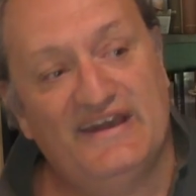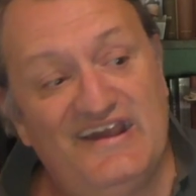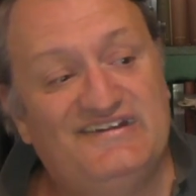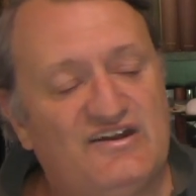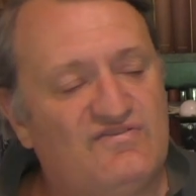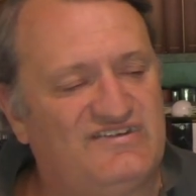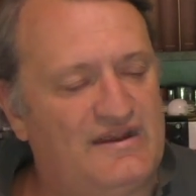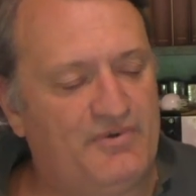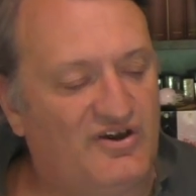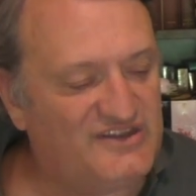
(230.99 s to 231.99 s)
is
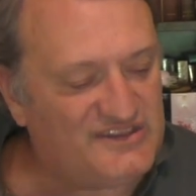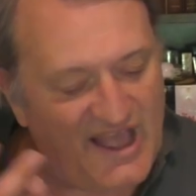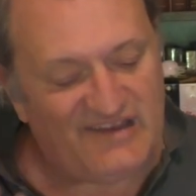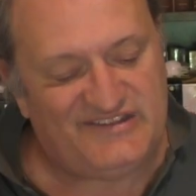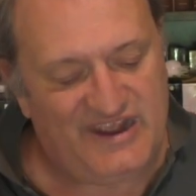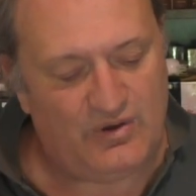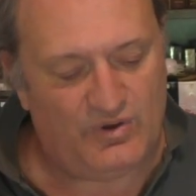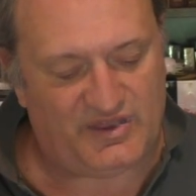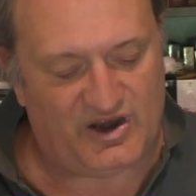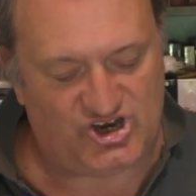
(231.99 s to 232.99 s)
interesting because it does deal
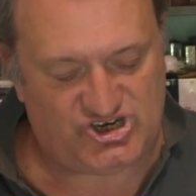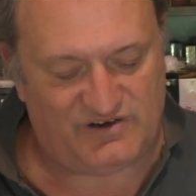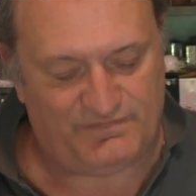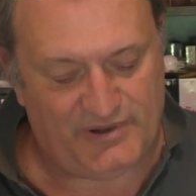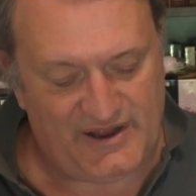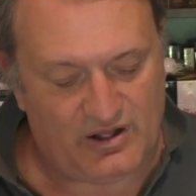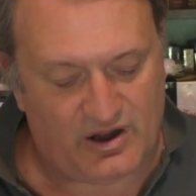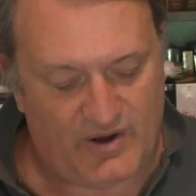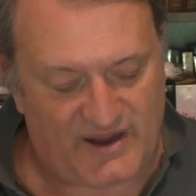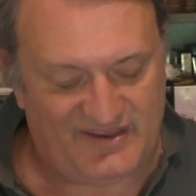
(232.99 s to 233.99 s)
with the notion of political
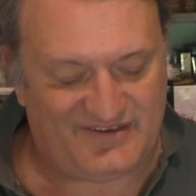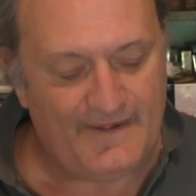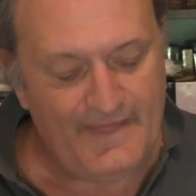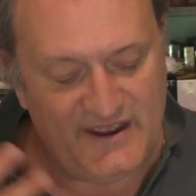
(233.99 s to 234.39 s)
correctness.